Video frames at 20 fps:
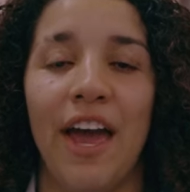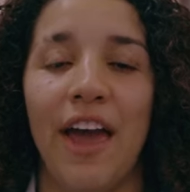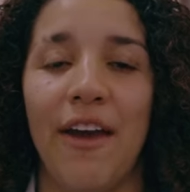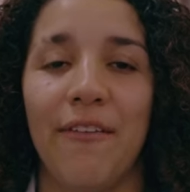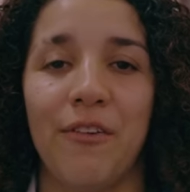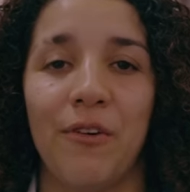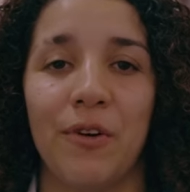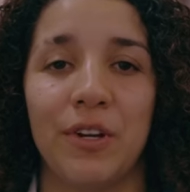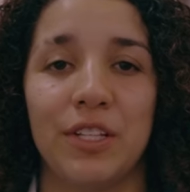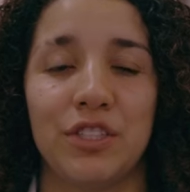
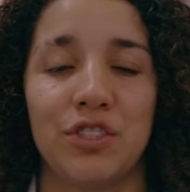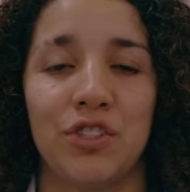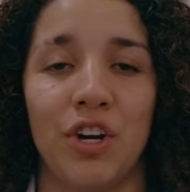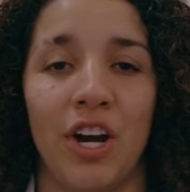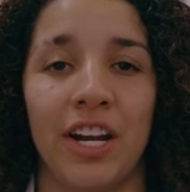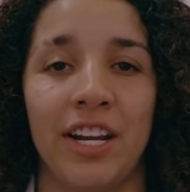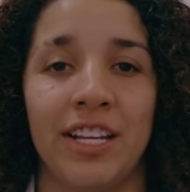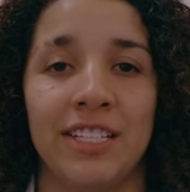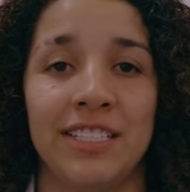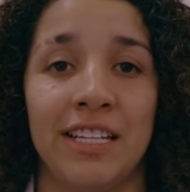Everyone's
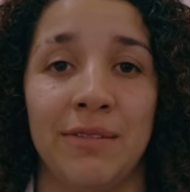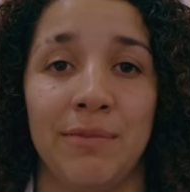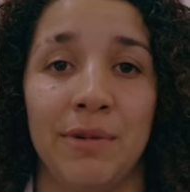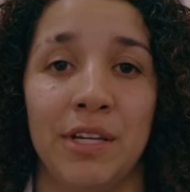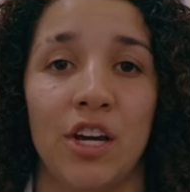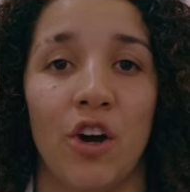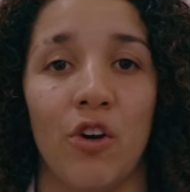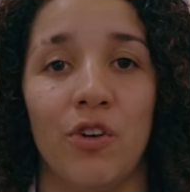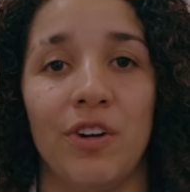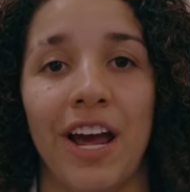trying to see
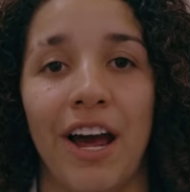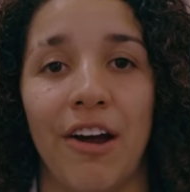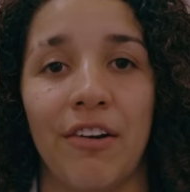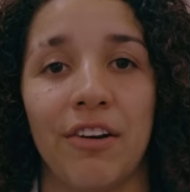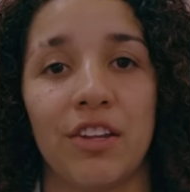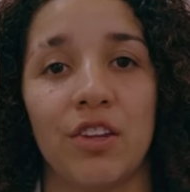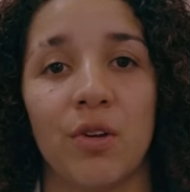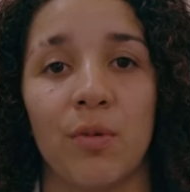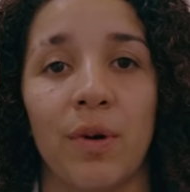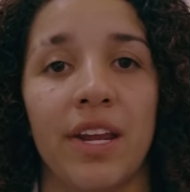me go
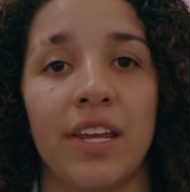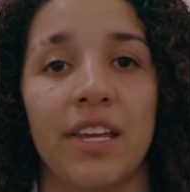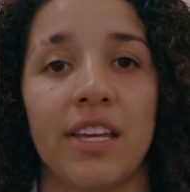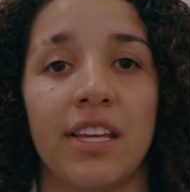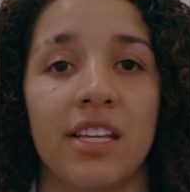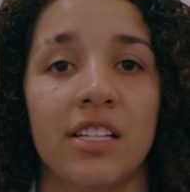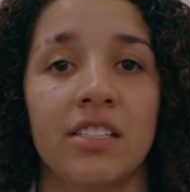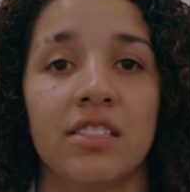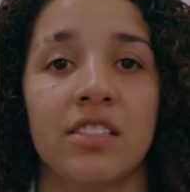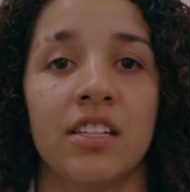down in the
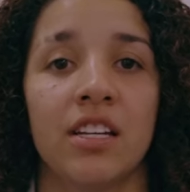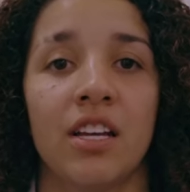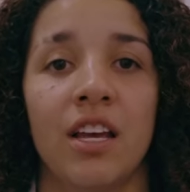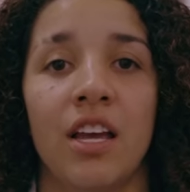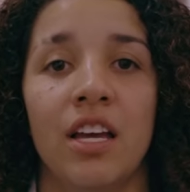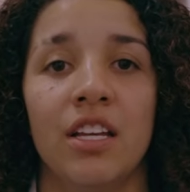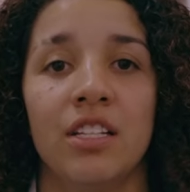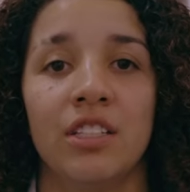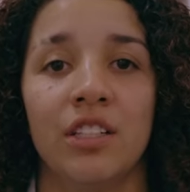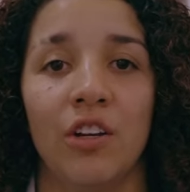rankings.
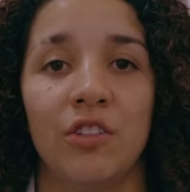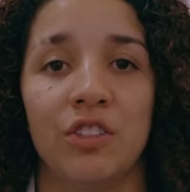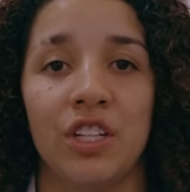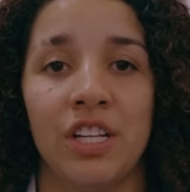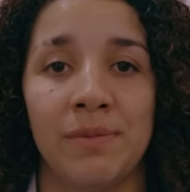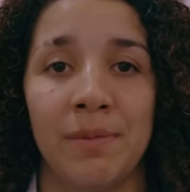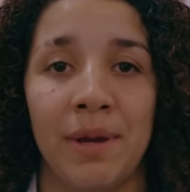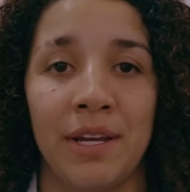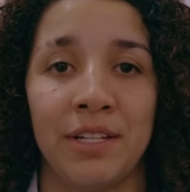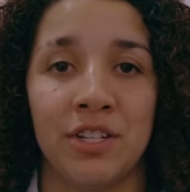So
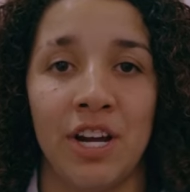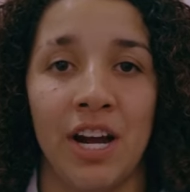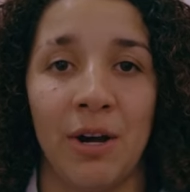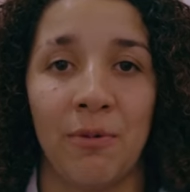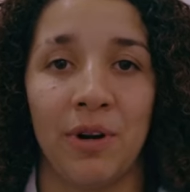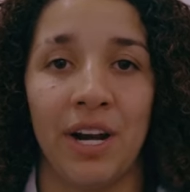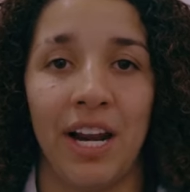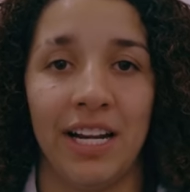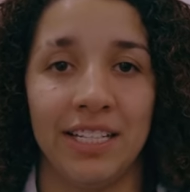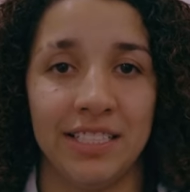just make
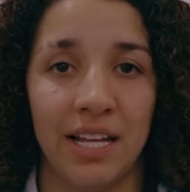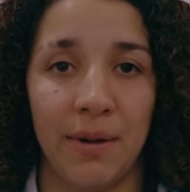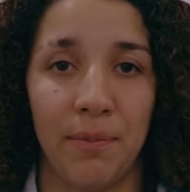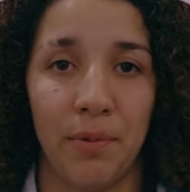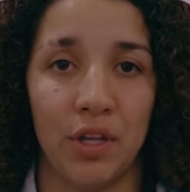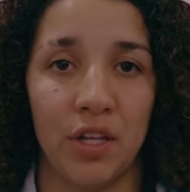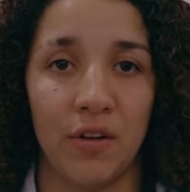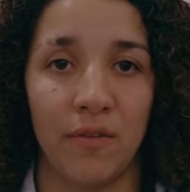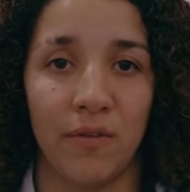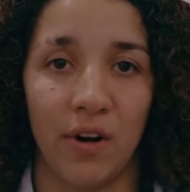sure when I
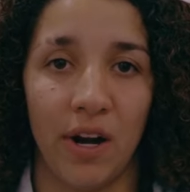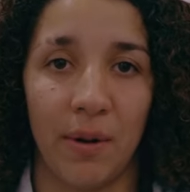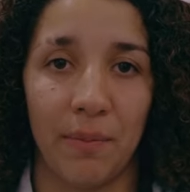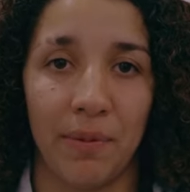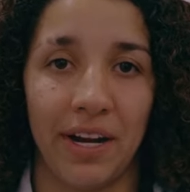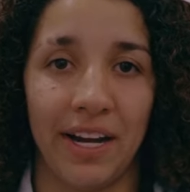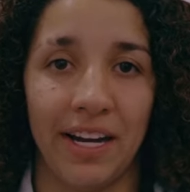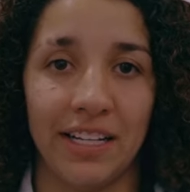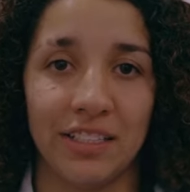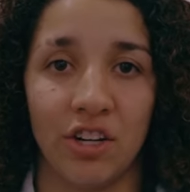step on the floor, I'm
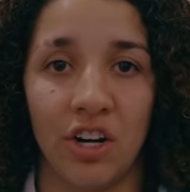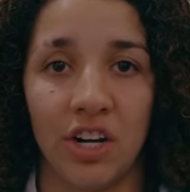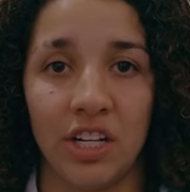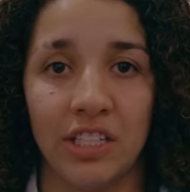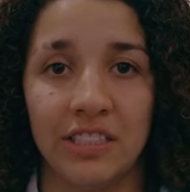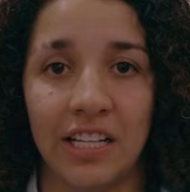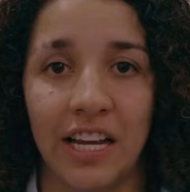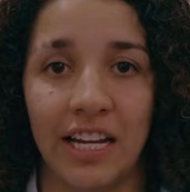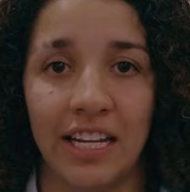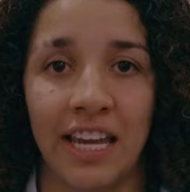playing as
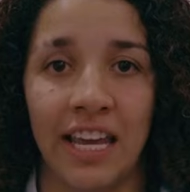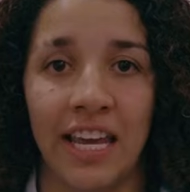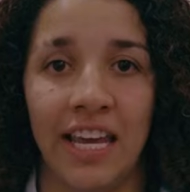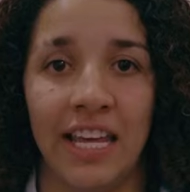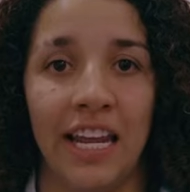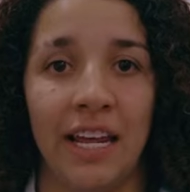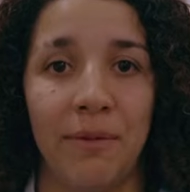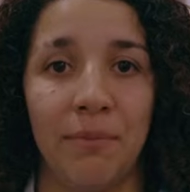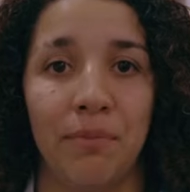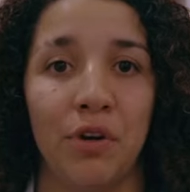hard as I
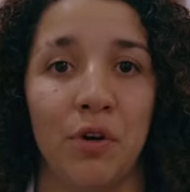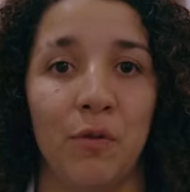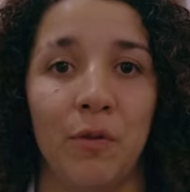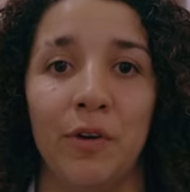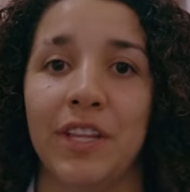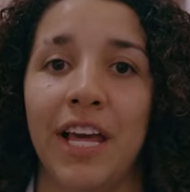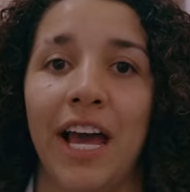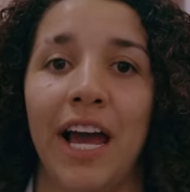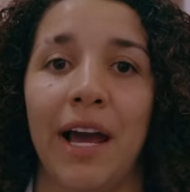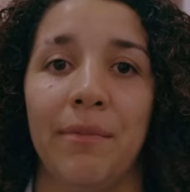can and
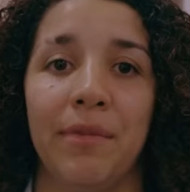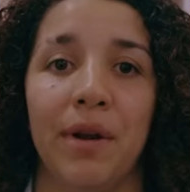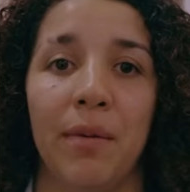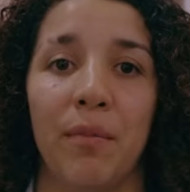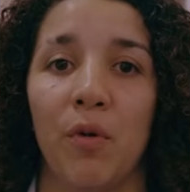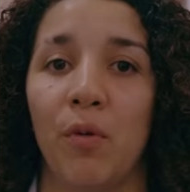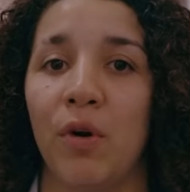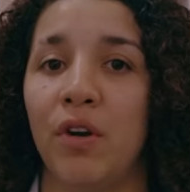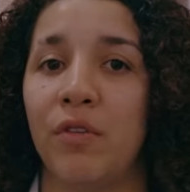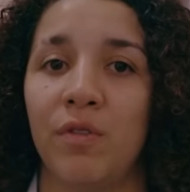proving that I'm
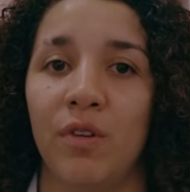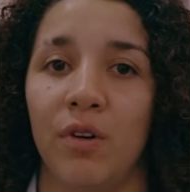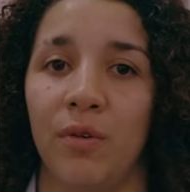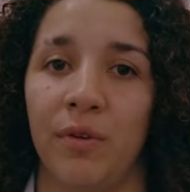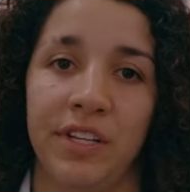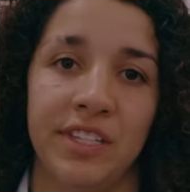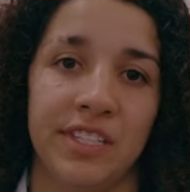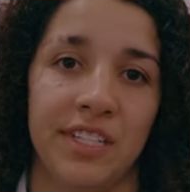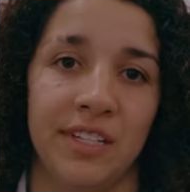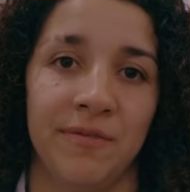number one for a
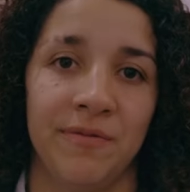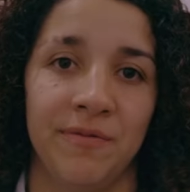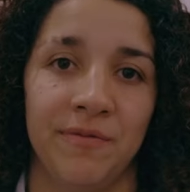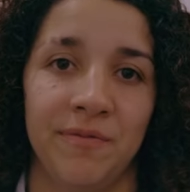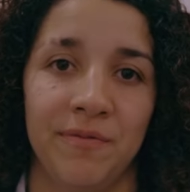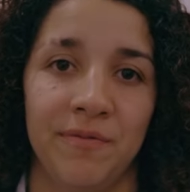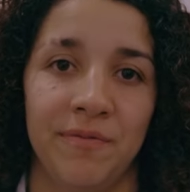reason.